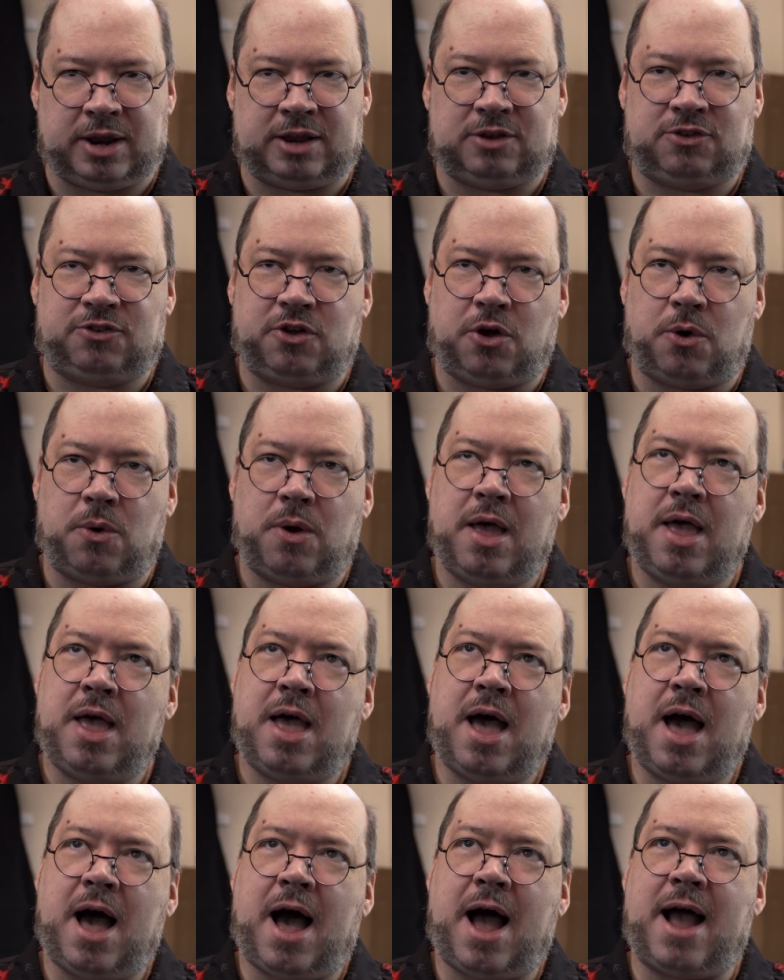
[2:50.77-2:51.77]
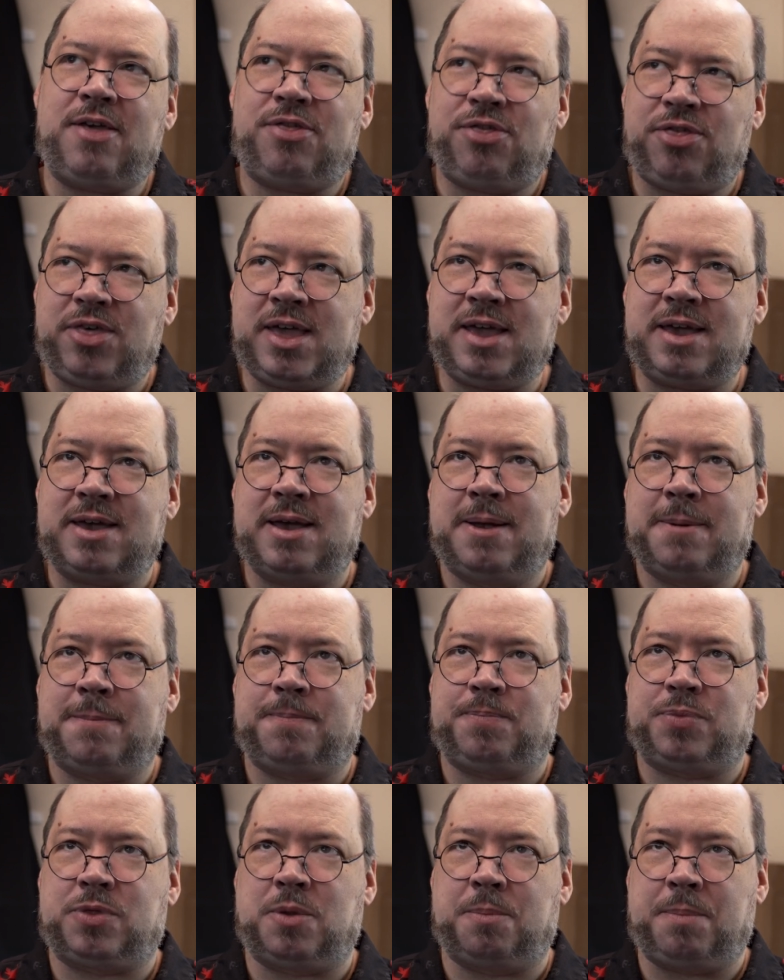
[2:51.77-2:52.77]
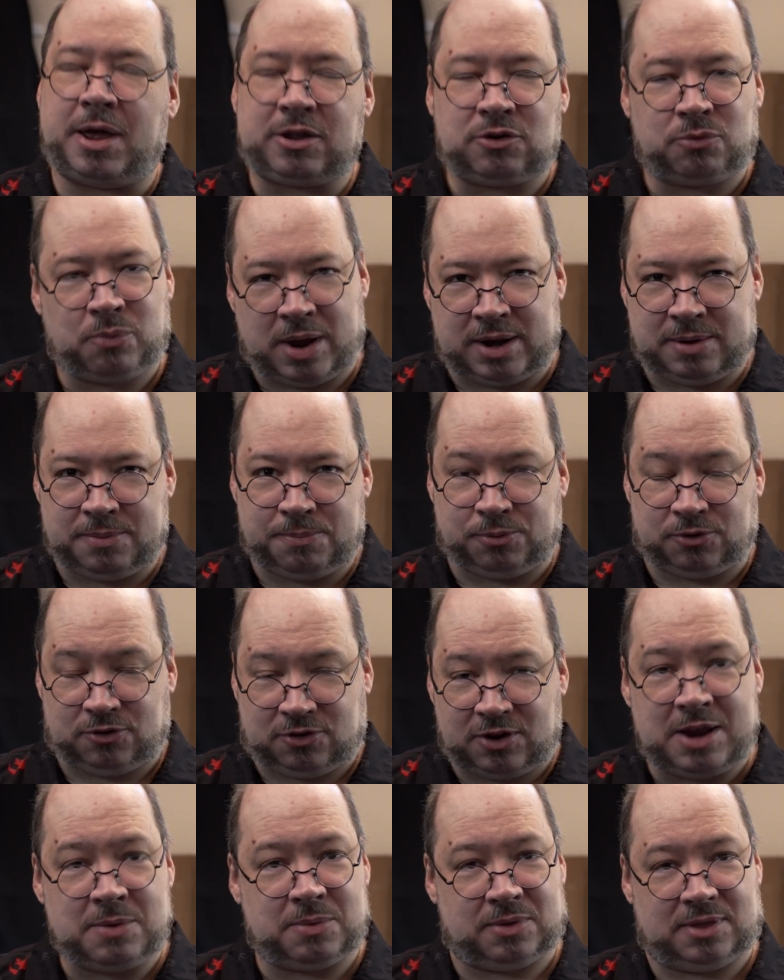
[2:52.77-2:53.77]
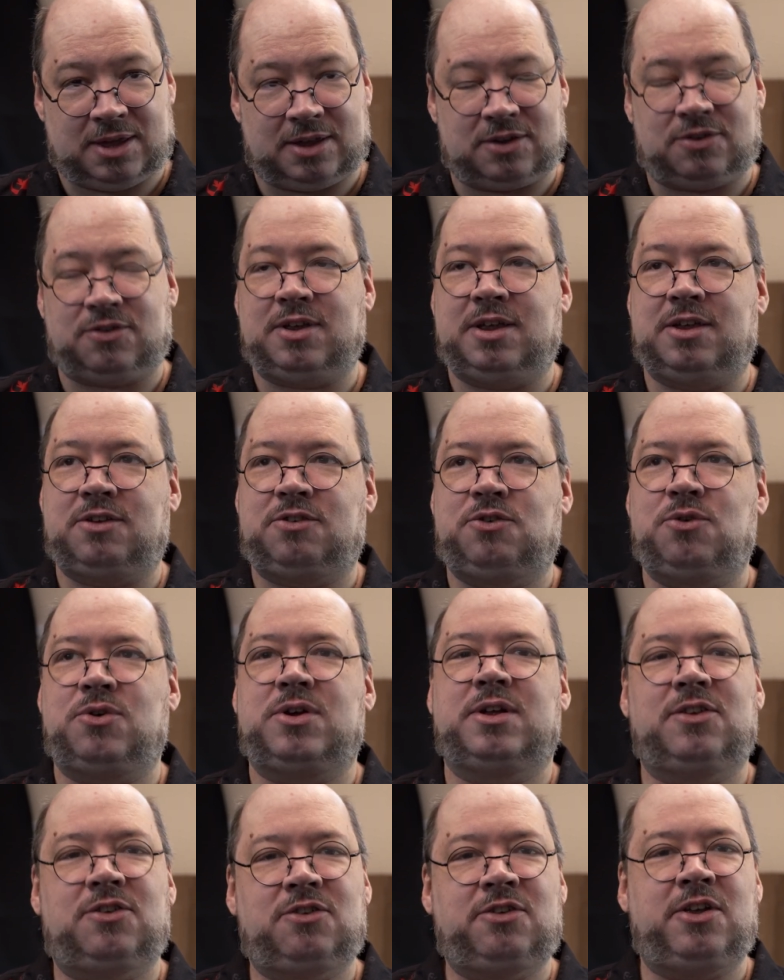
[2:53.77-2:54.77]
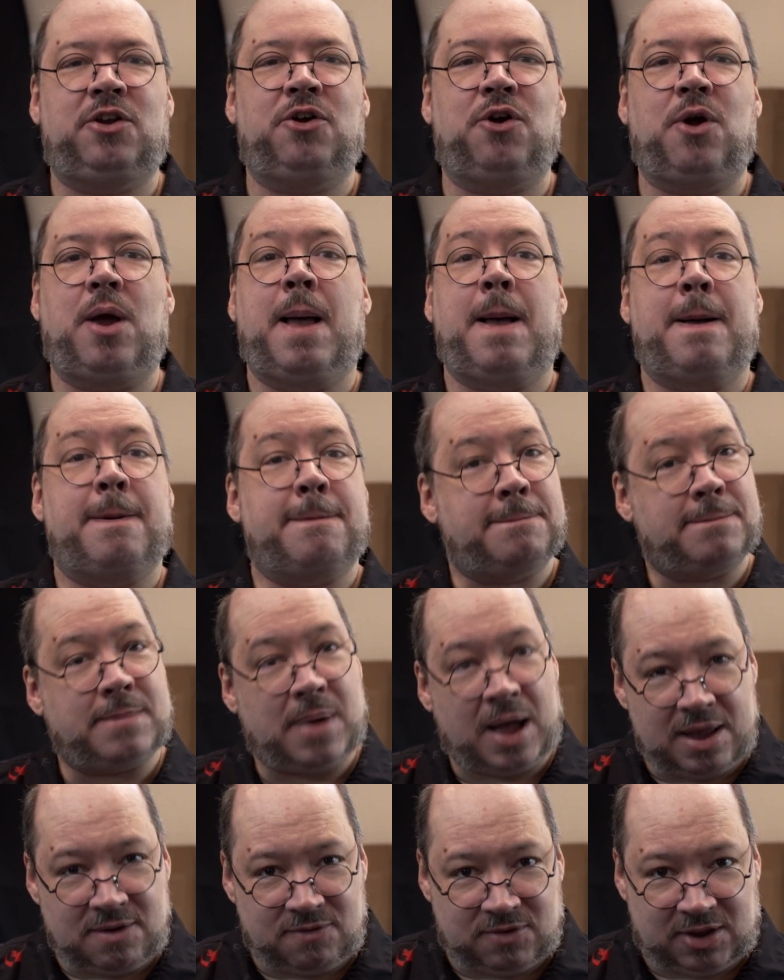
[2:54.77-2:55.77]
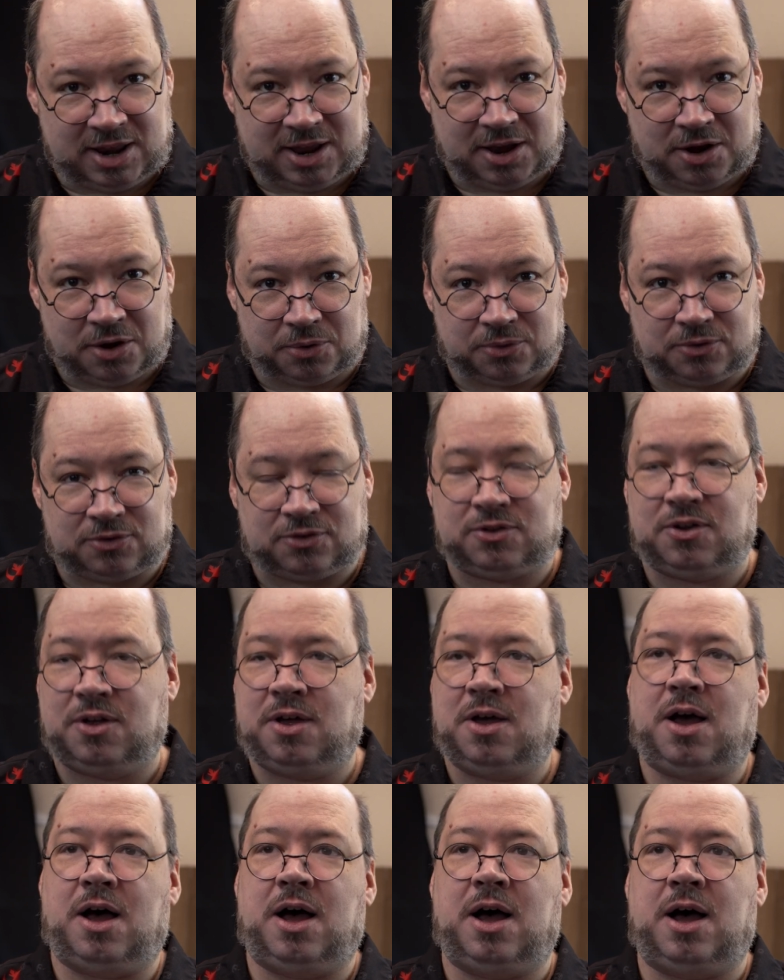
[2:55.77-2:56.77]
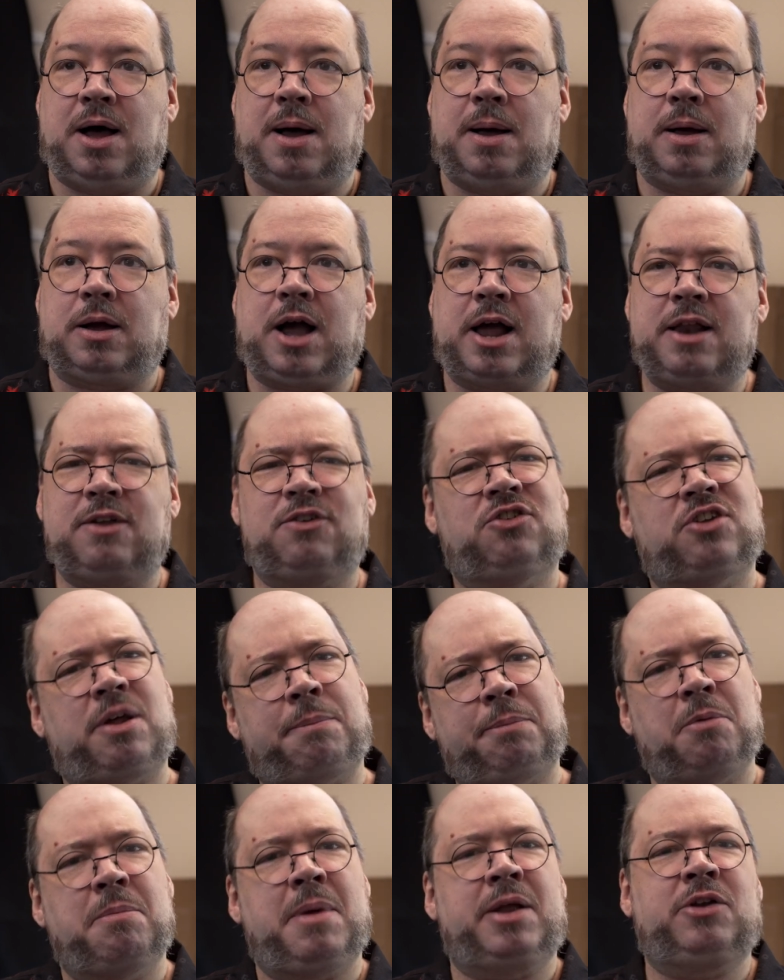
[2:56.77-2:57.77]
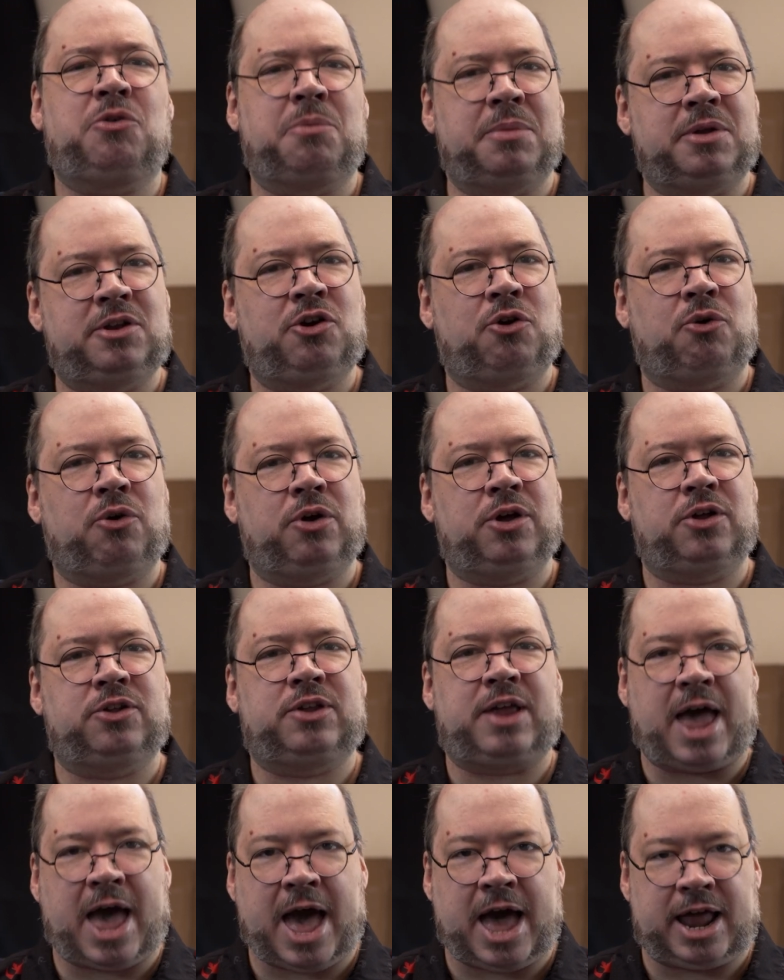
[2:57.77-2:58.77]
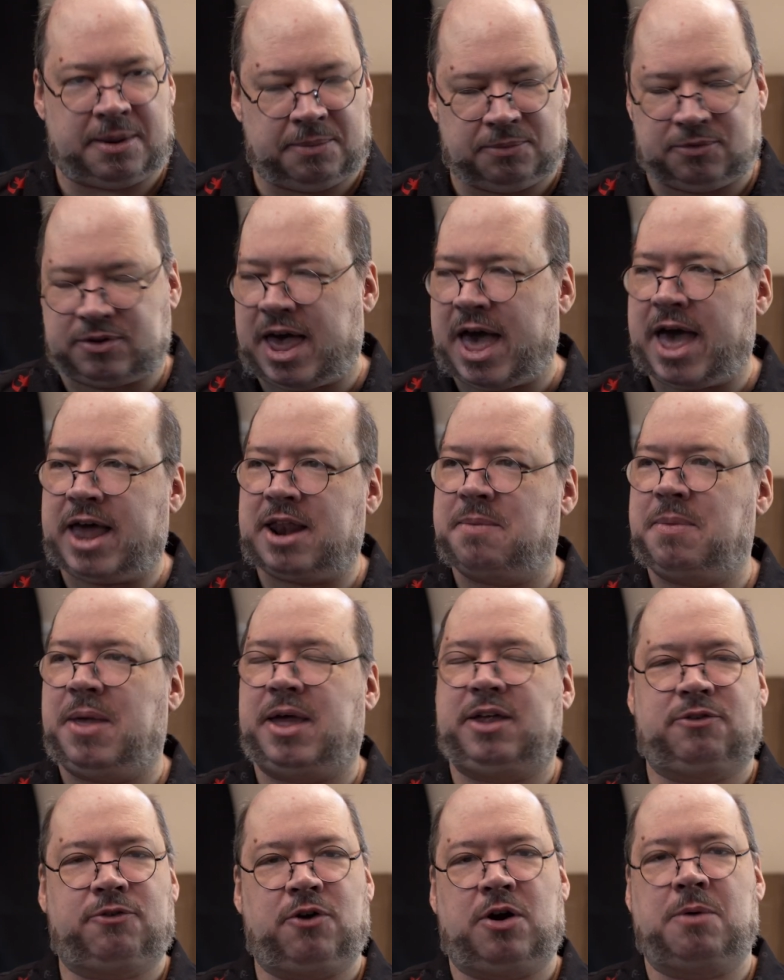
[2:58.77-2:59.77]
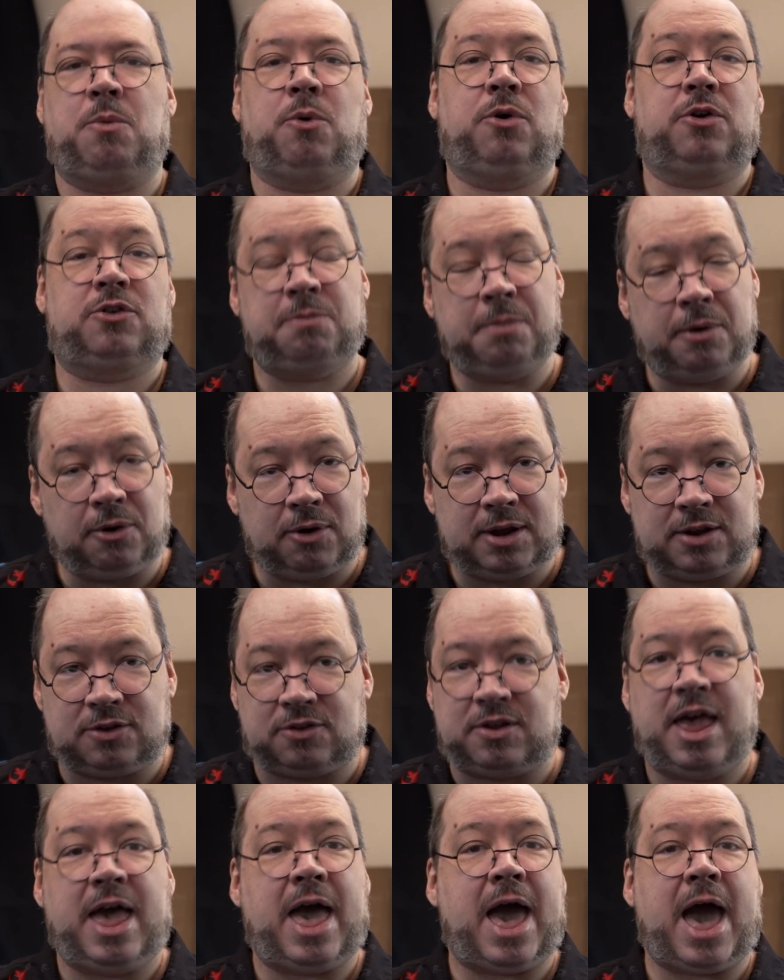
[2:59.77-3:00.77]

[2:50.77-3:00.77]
And so I think the best way to proceed with this is to consider my videos kind of supplemental material to Adam's. Adam has far more experience.